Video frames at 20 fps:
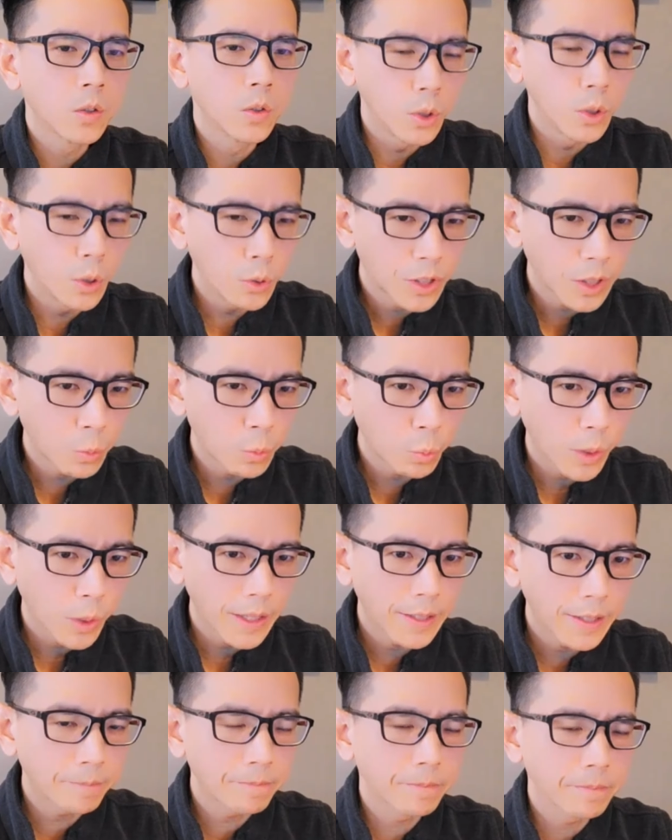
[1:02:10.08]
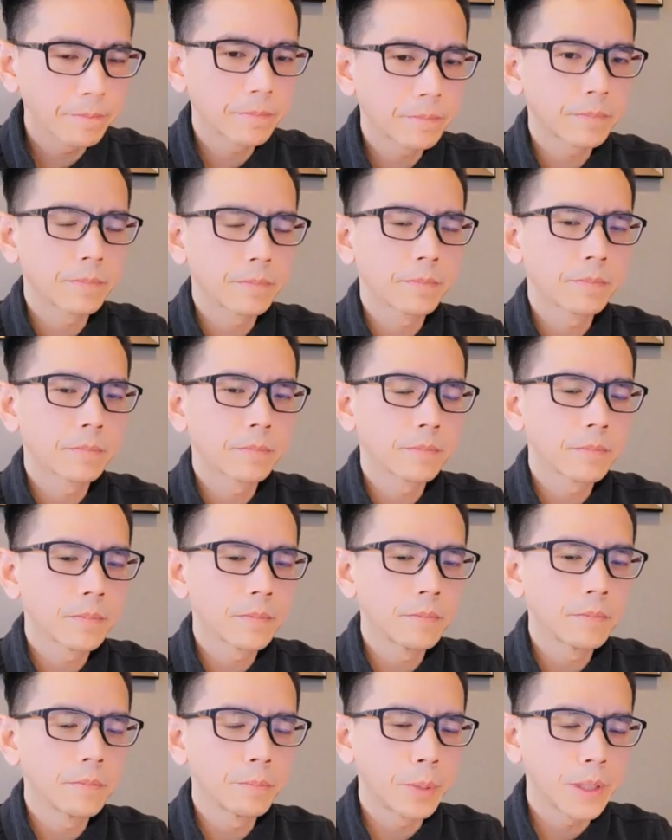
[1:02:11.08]
losing weight,
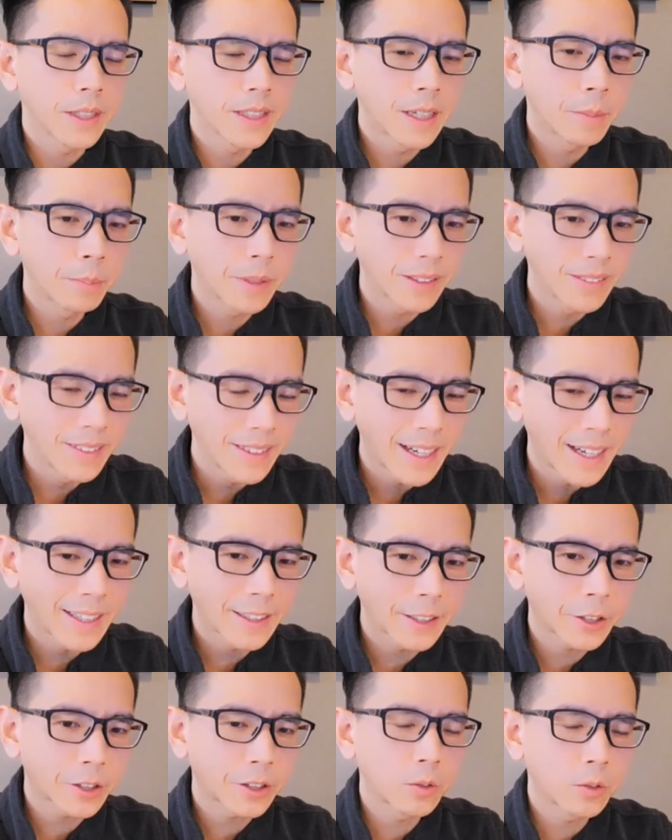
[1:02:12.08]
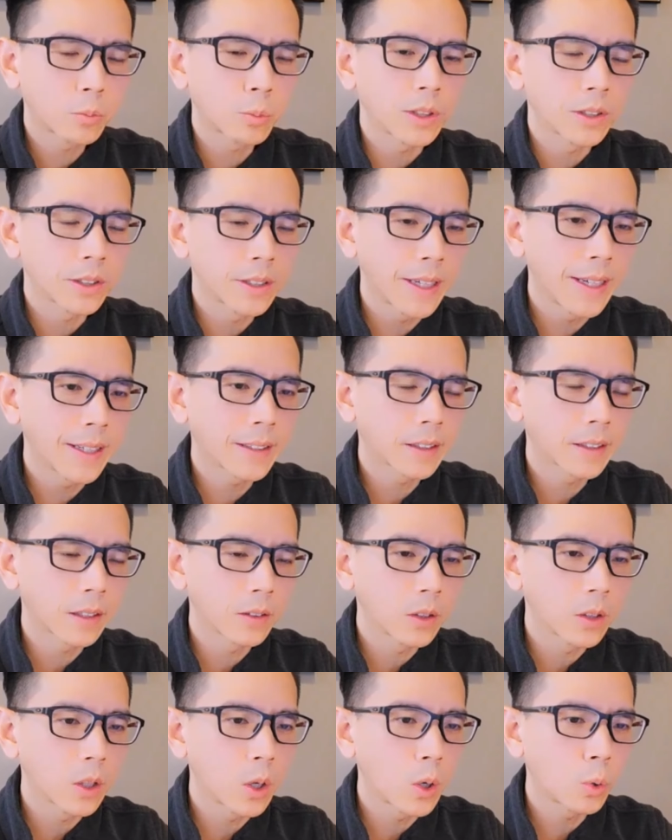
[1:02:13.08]
becoming lighter would take
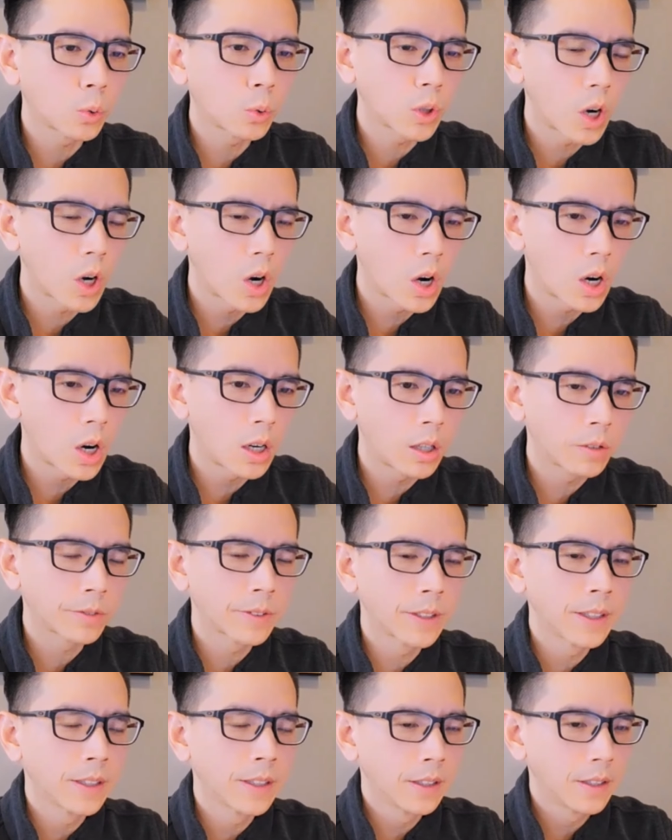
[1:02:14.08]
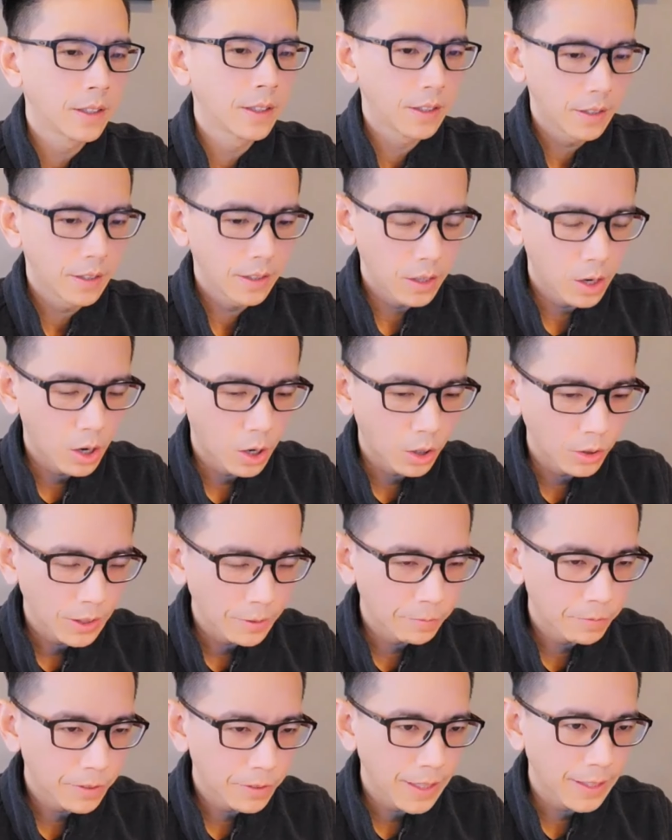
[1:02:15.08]
the load off our
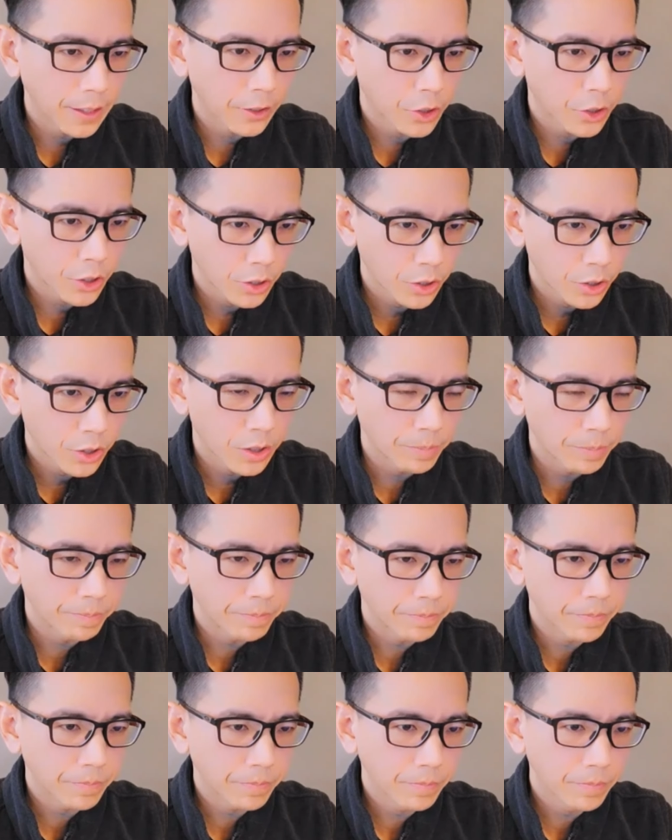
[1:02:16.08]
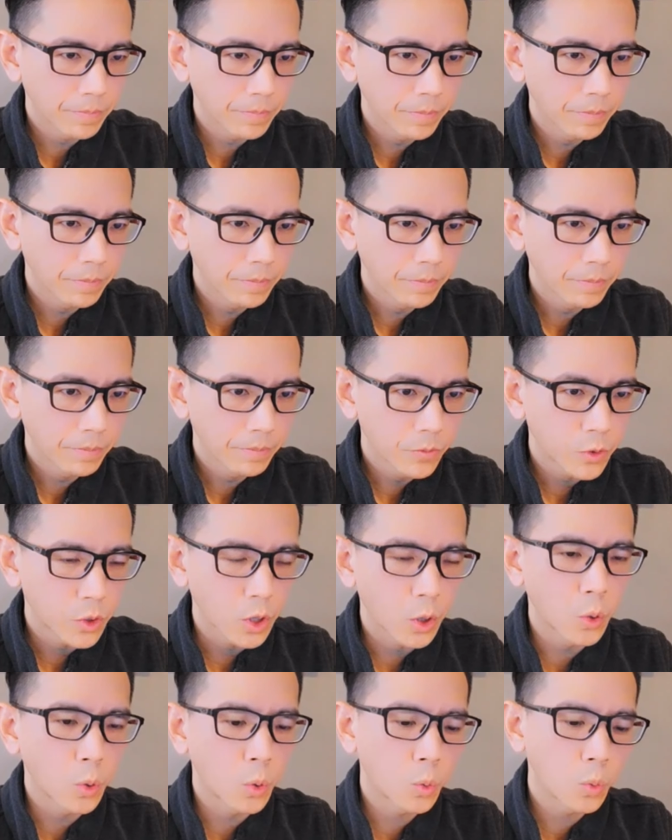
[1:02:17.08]
lymphatic system.
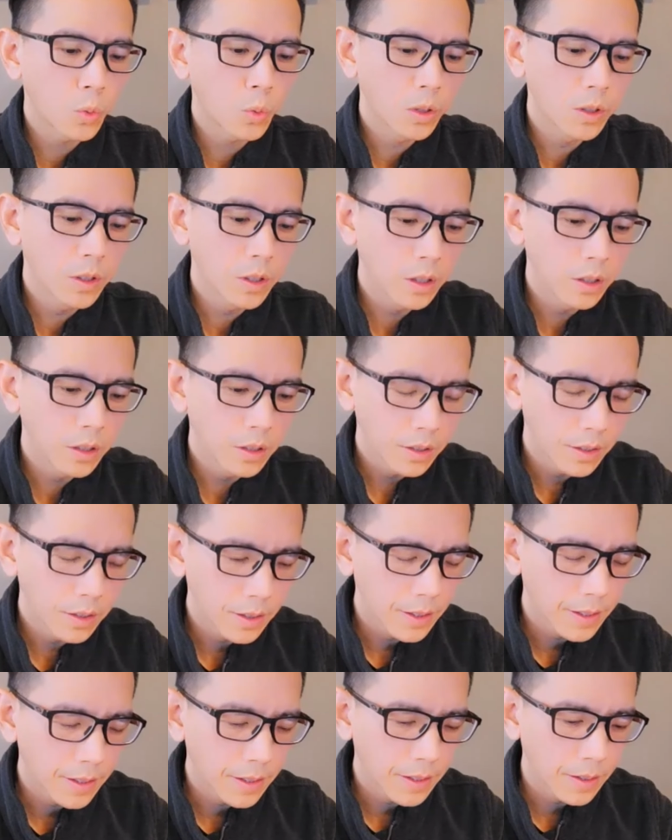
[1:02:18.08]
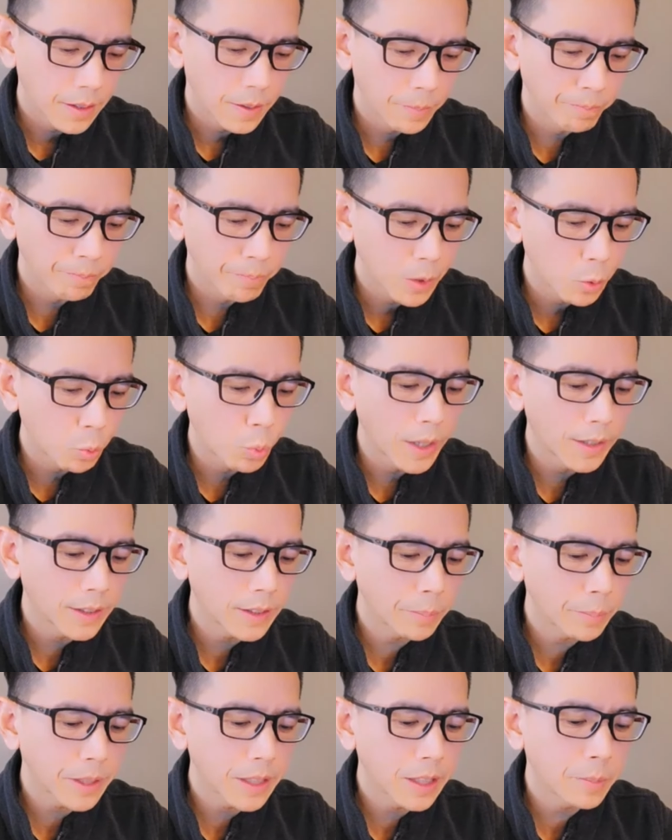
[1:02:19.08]
So
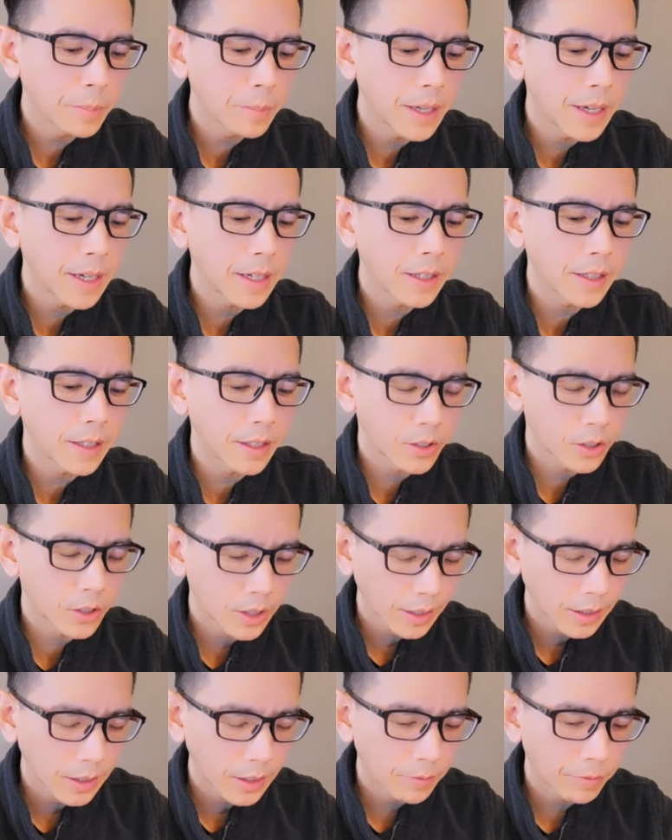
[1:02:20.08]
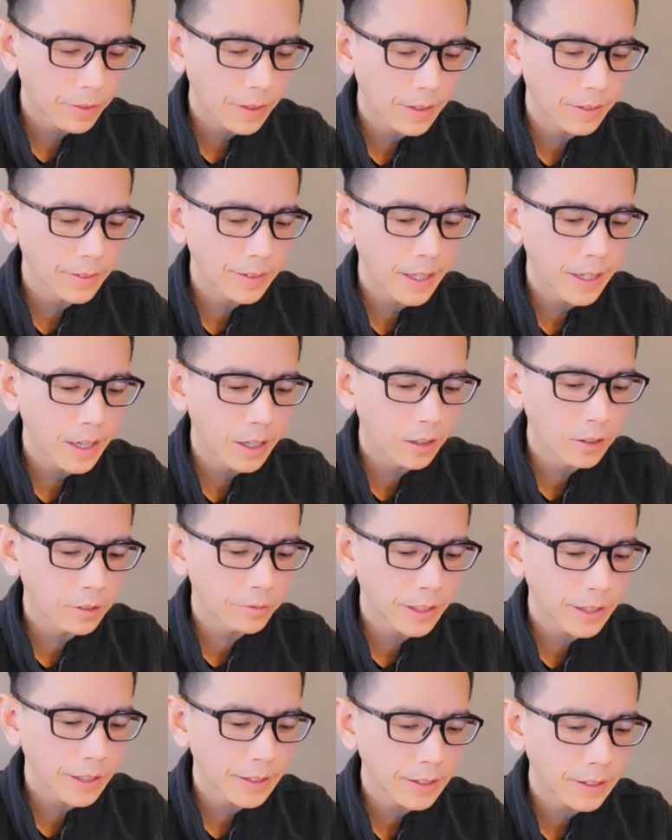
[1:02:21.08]
when the BMI is significantly
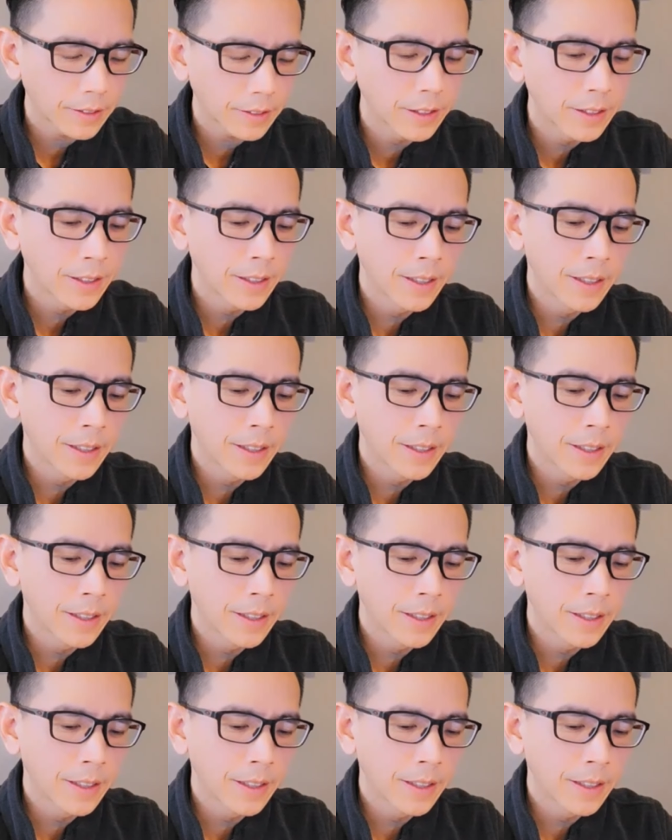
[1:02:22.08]
elevated,